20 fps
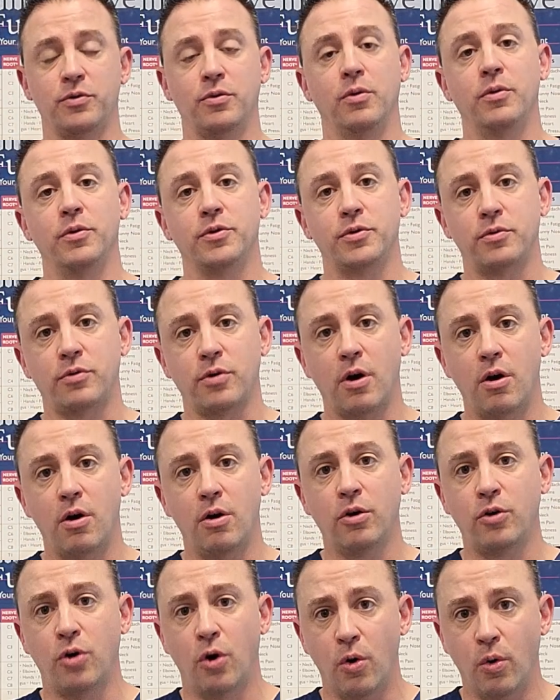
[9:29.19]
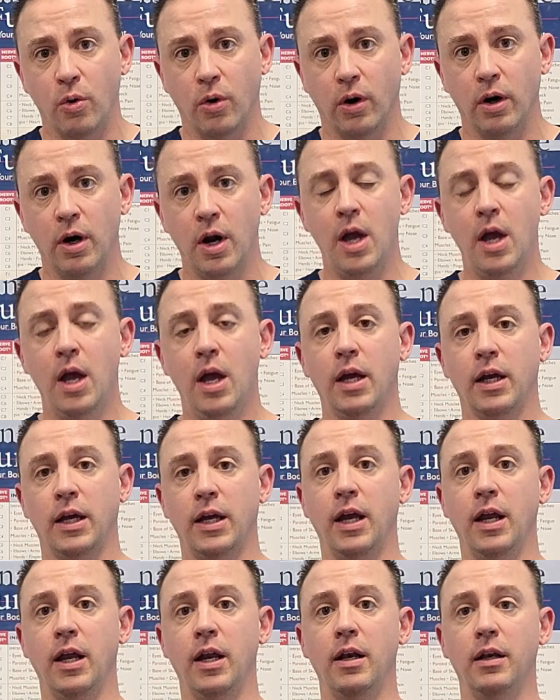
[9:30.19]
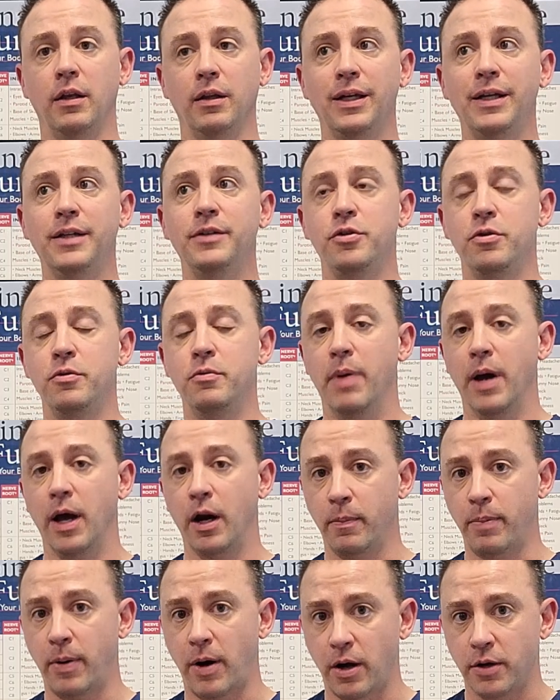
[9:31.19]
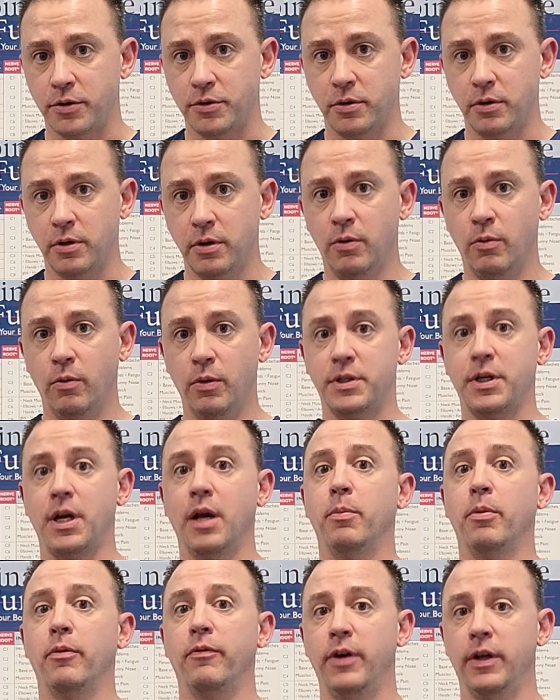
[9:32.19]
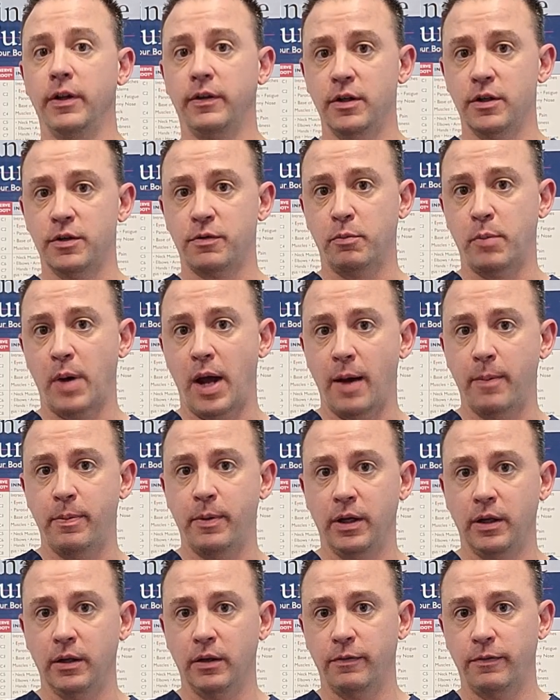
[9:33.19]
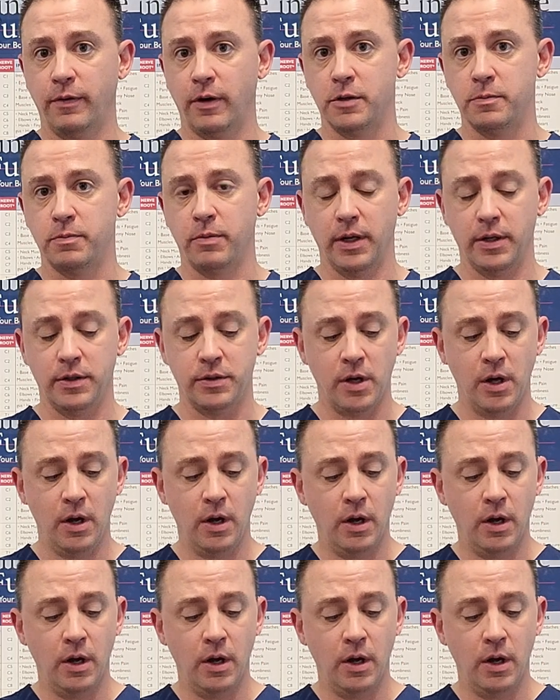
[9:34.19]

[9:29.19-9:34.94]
So a strong core can lead to better posture, which can prevent this from happening in the first place.